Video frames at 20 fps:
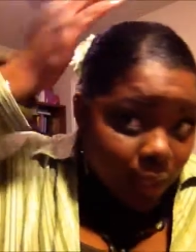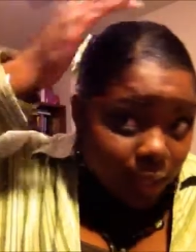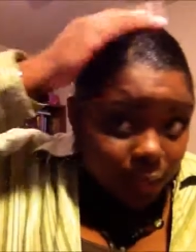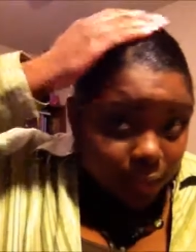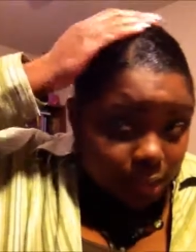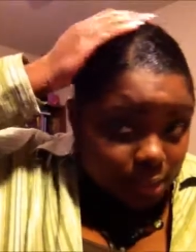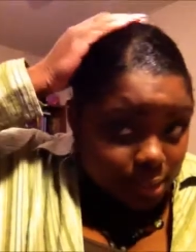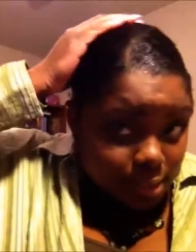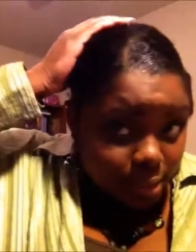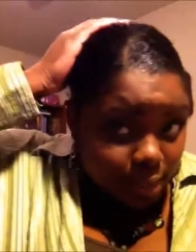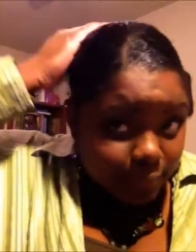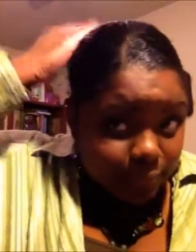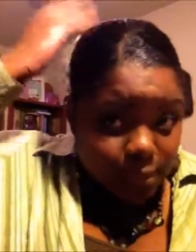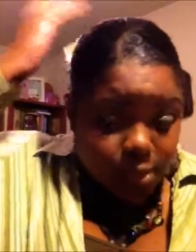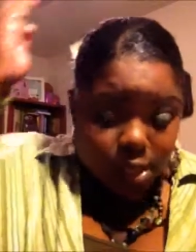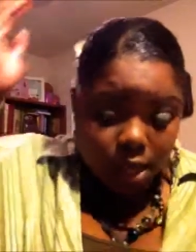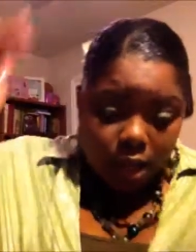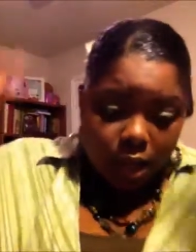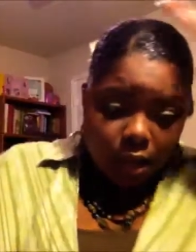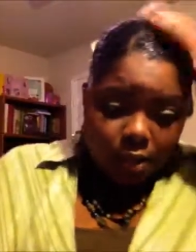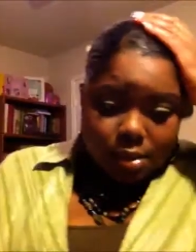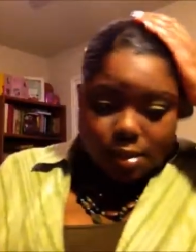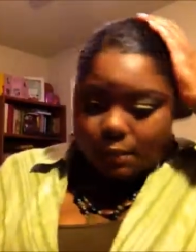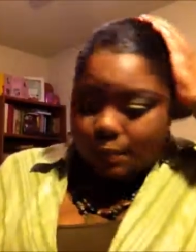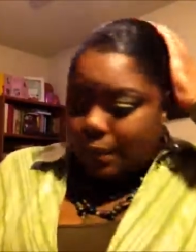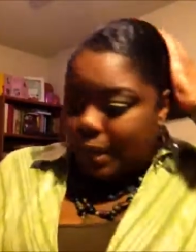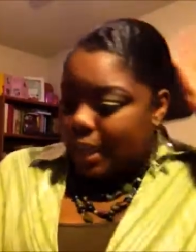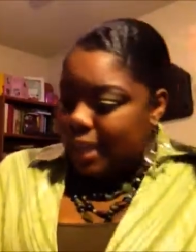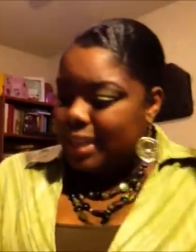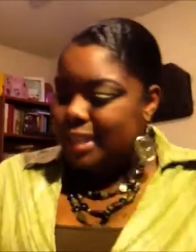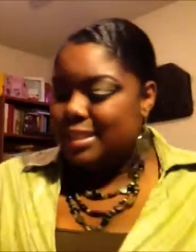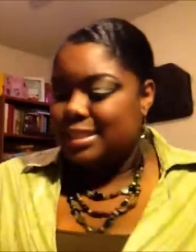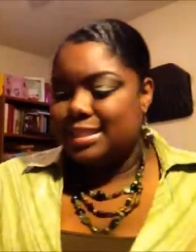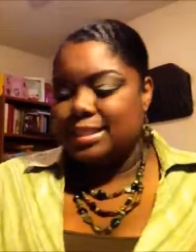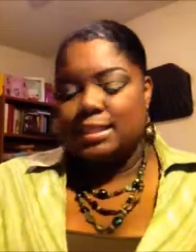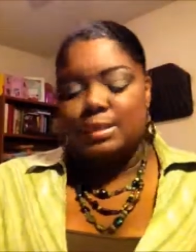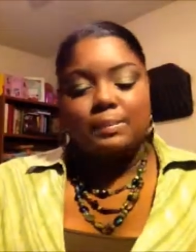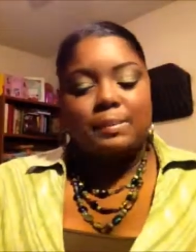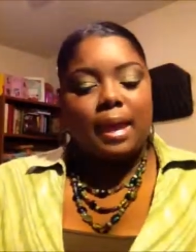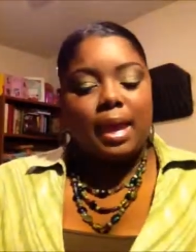This stuff is awesome, and it
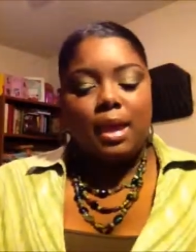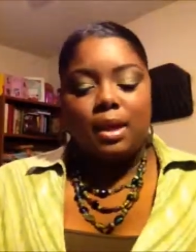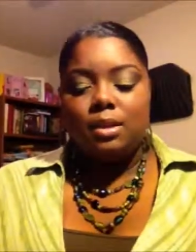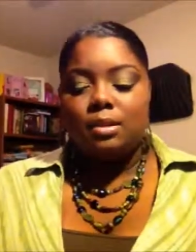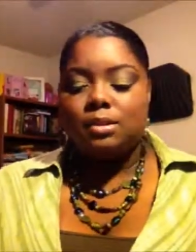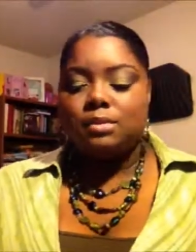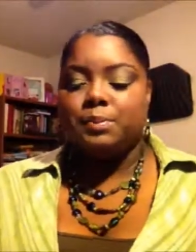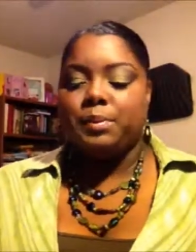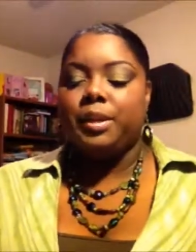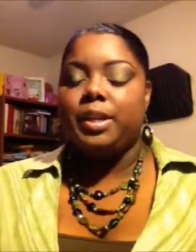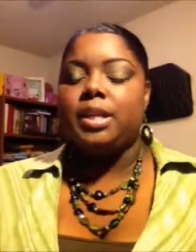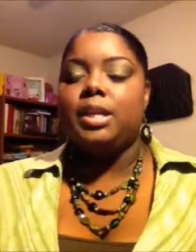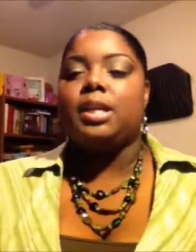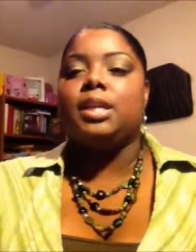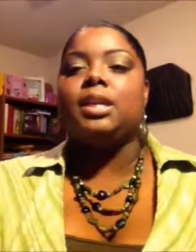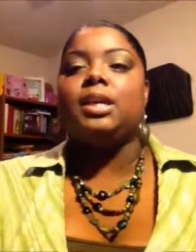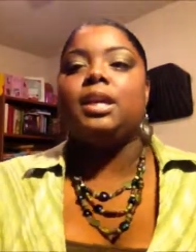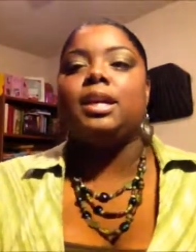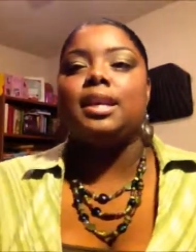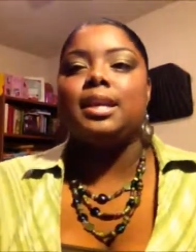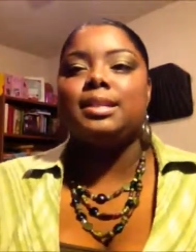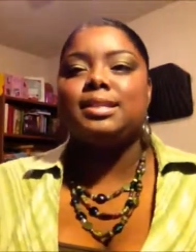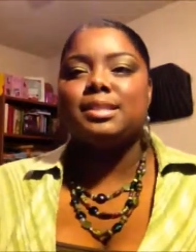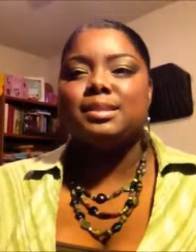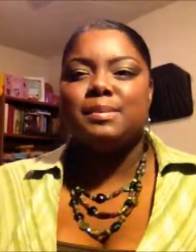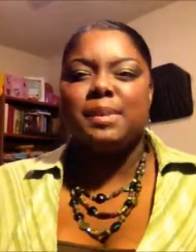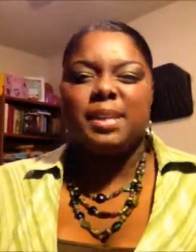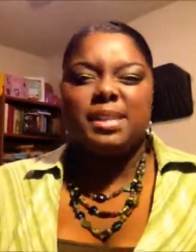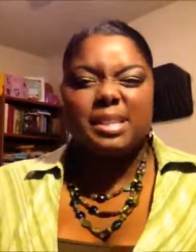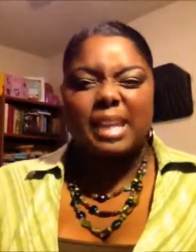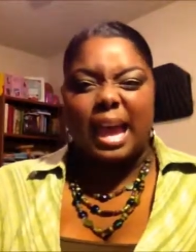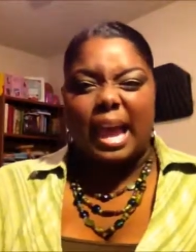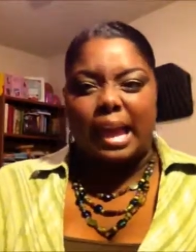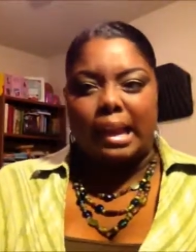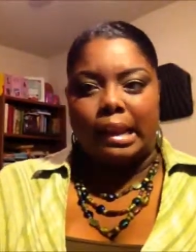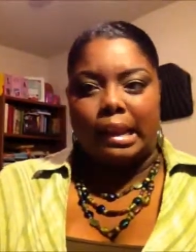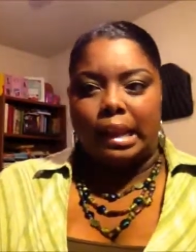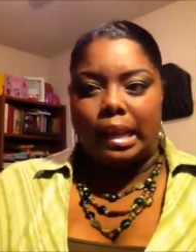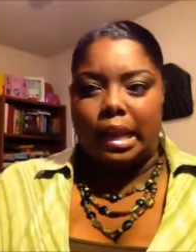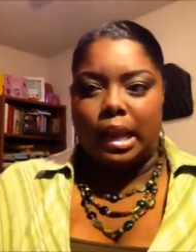smells pretty good. It smells kind
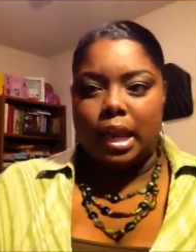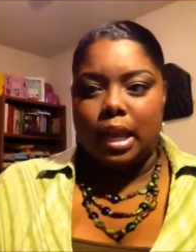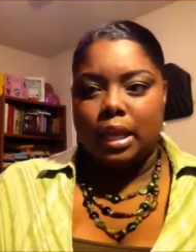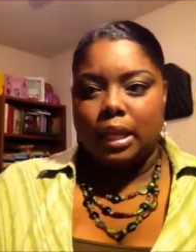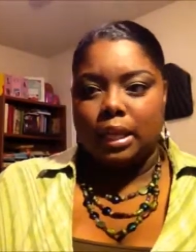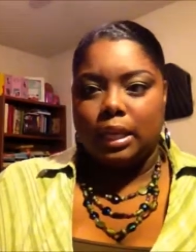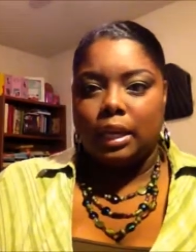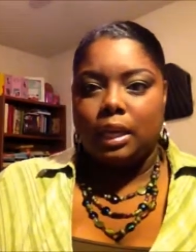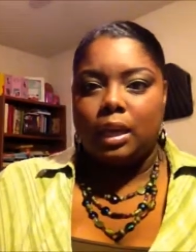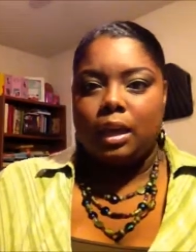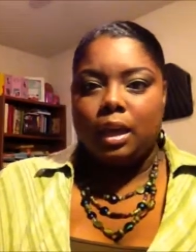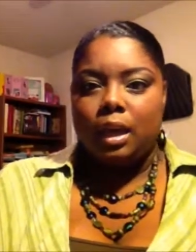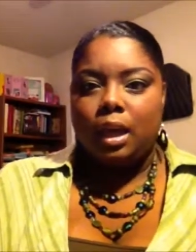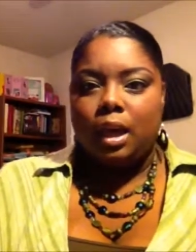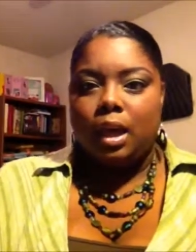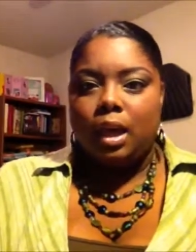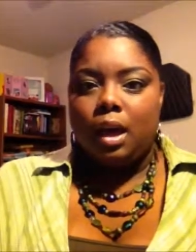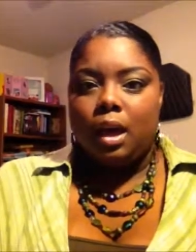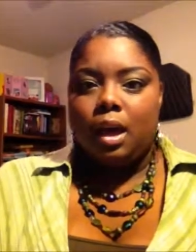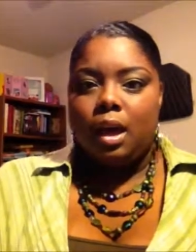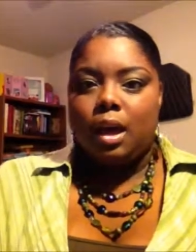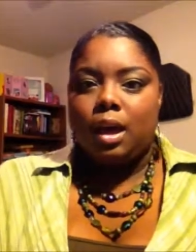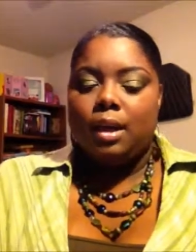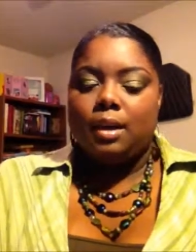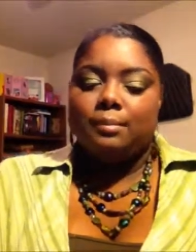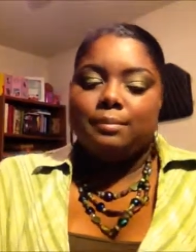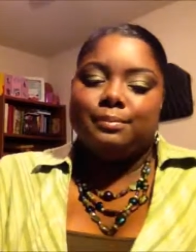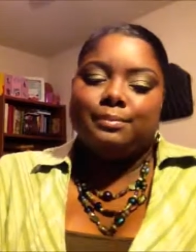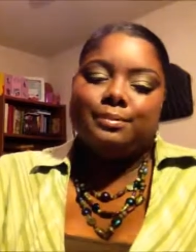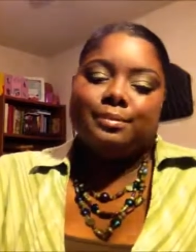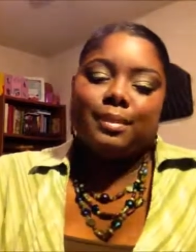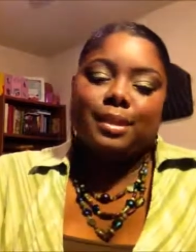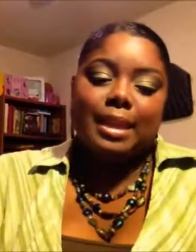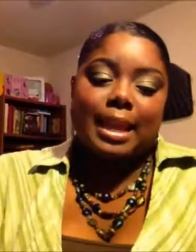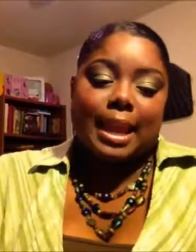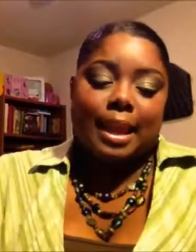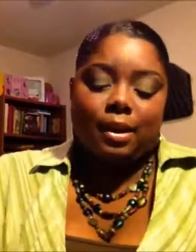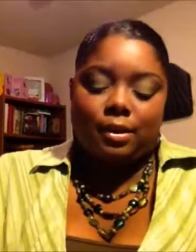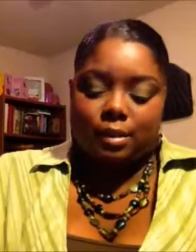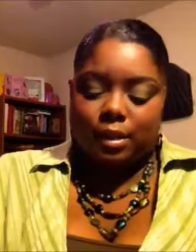of nutty.
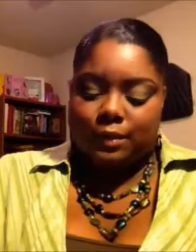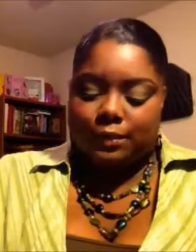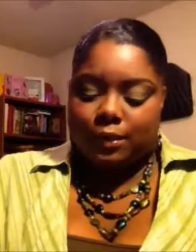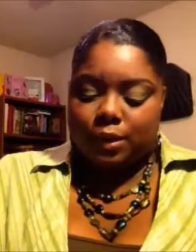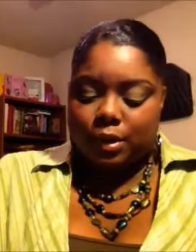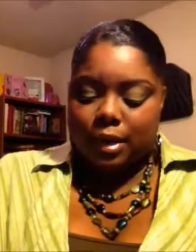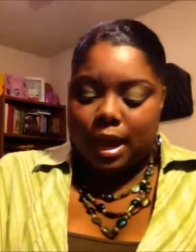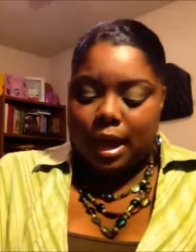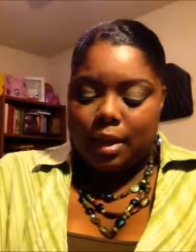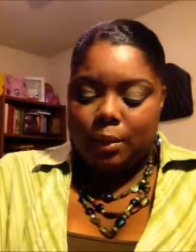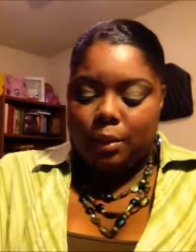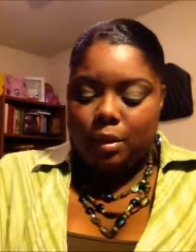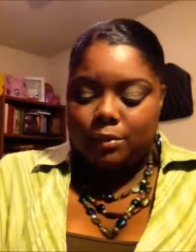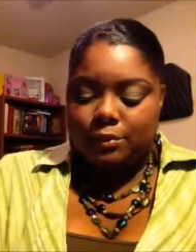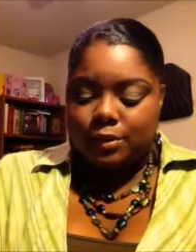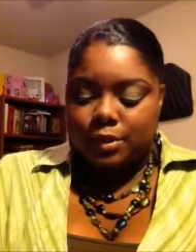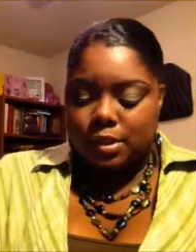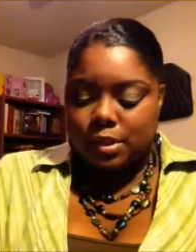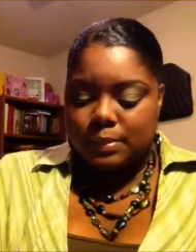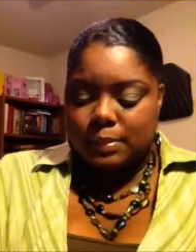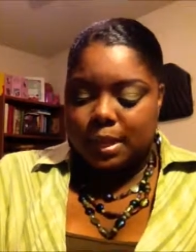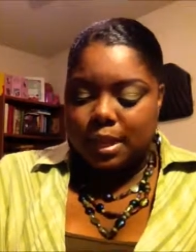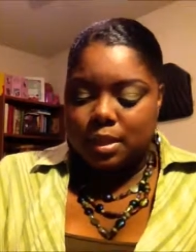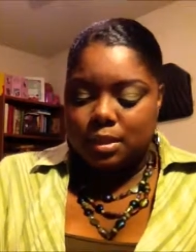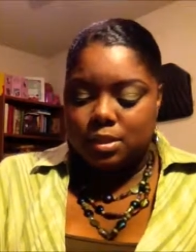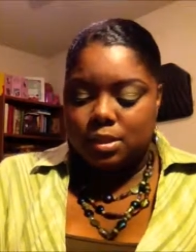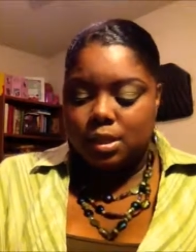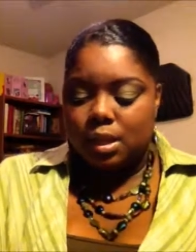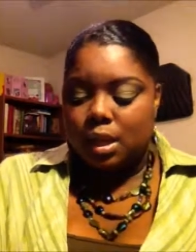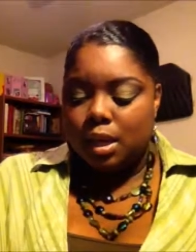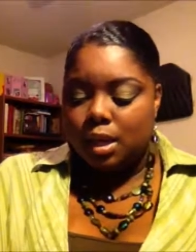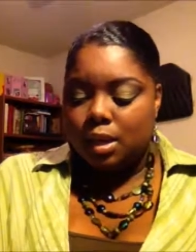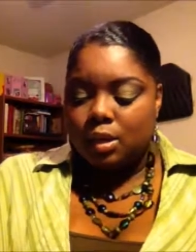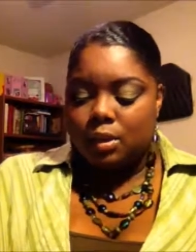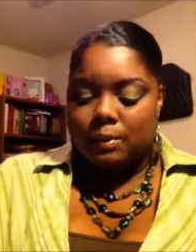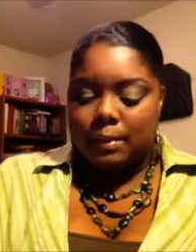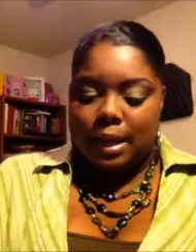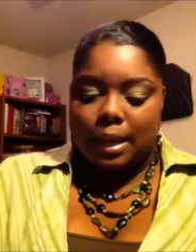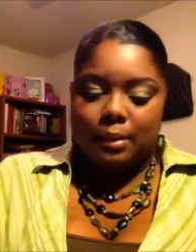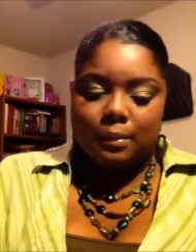Now, if you're not one for smells,
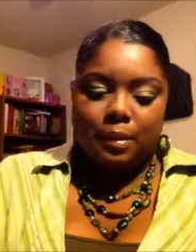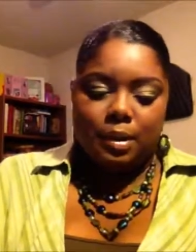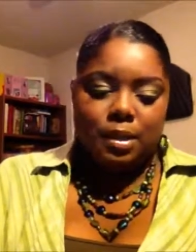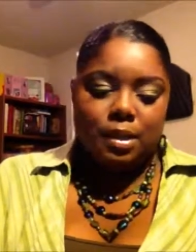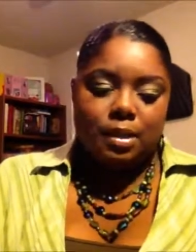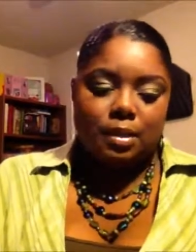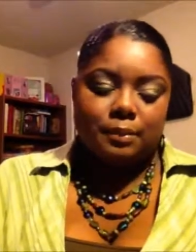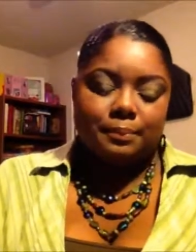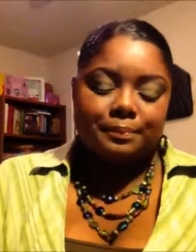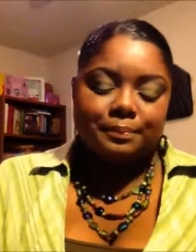you might want to